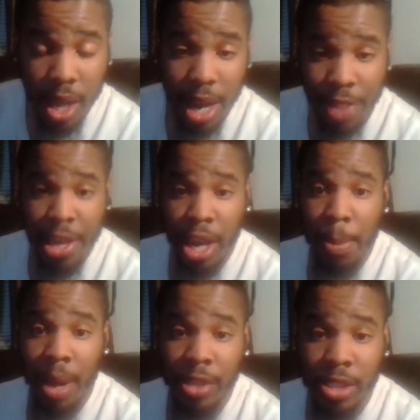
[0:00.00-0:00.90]
Now think
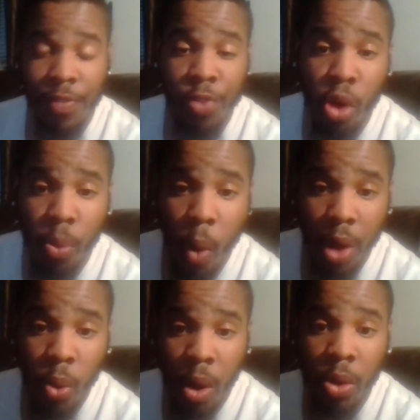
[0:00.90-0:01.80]
about this. If you're one
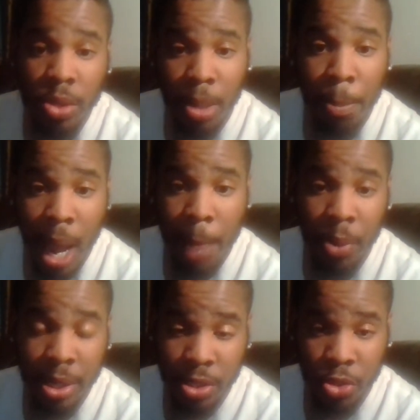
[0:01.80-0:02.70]
who holds the
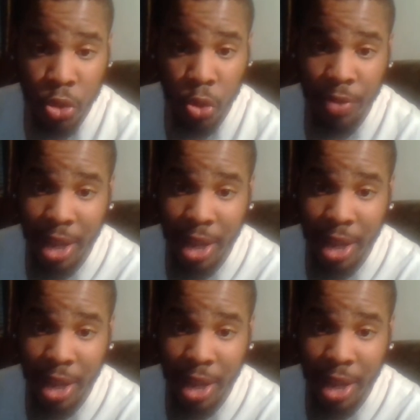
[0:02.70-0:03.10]
Bible as the truth,